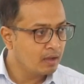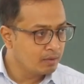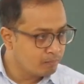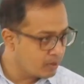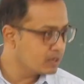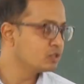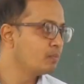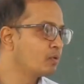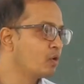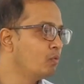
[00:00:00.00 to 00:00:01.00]
a breakage
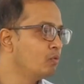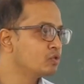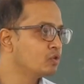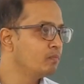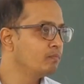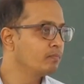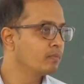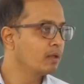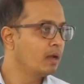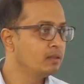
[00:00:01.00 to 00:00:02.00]
of chromosome
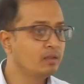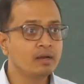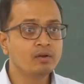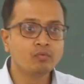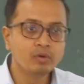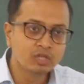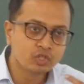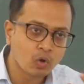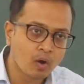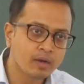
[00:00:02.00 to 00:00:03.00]
and then
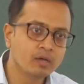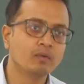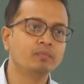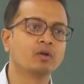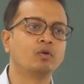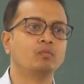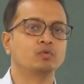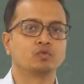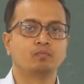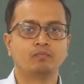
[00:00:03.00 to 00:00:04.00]
rejoining of the
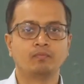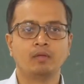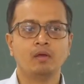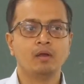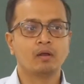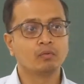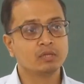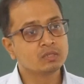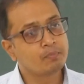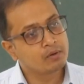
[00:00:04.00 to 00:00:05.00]
chromosome. Now
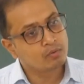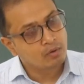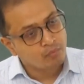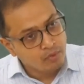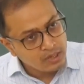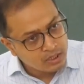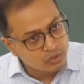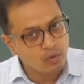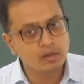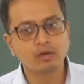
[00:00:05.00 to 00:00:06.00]
this particular
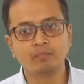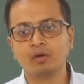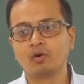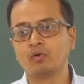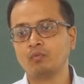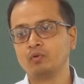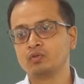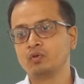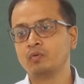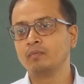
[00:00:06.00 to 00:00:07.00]
rejoining of the
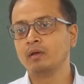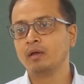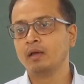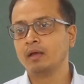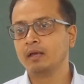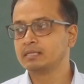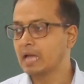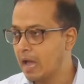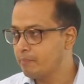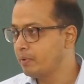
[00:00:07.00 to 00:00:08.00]
chromosome is
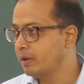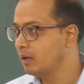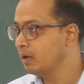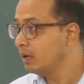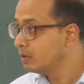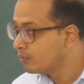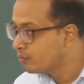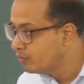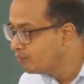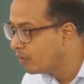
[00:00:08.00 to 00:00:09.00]
happening in a
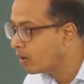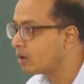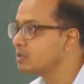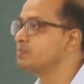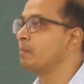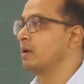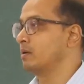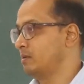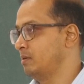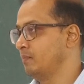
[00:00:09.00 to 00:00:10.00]
reverse manner.
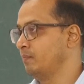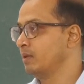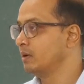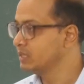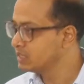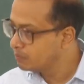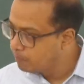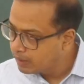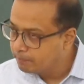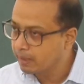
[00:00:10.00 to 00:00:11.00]
It
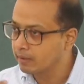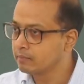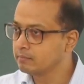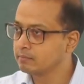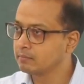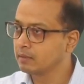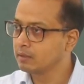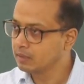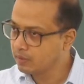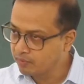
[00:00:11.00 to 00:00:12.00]
is flipping,
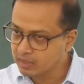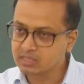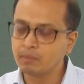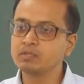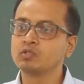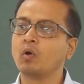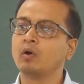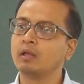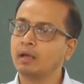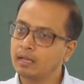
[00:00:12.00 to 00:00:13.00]
giving a
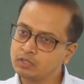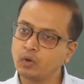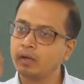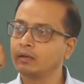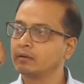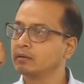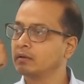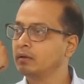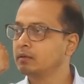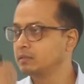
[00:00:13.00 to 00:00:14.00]
somersault and joining.
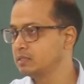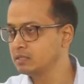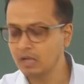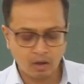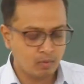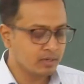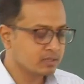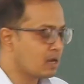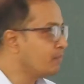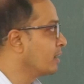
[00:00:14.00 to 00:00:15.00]
This is how it
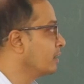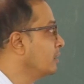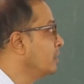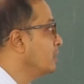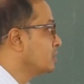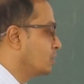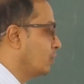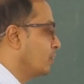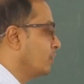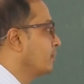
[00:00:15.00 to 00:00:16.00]
is coming. So